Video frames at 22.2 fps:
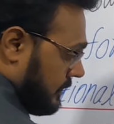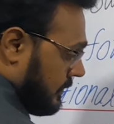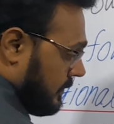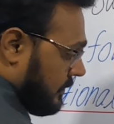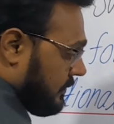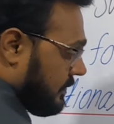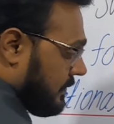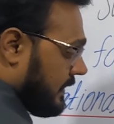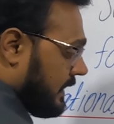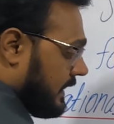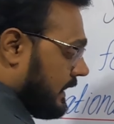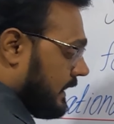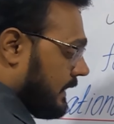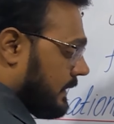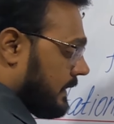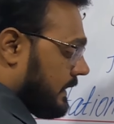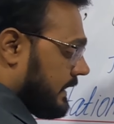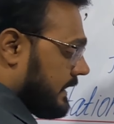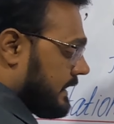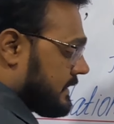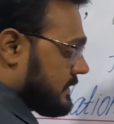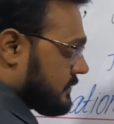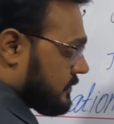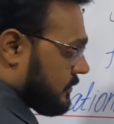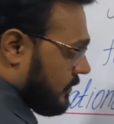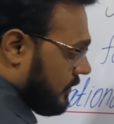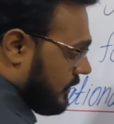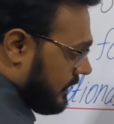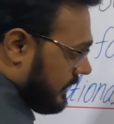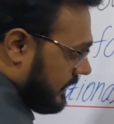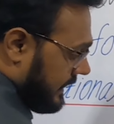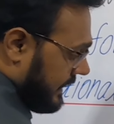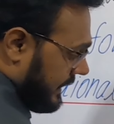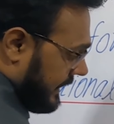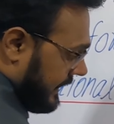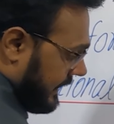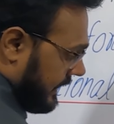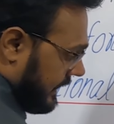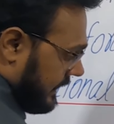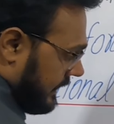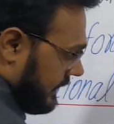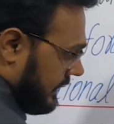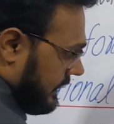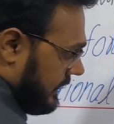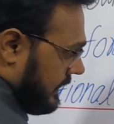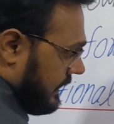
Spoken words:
The field is stronger here.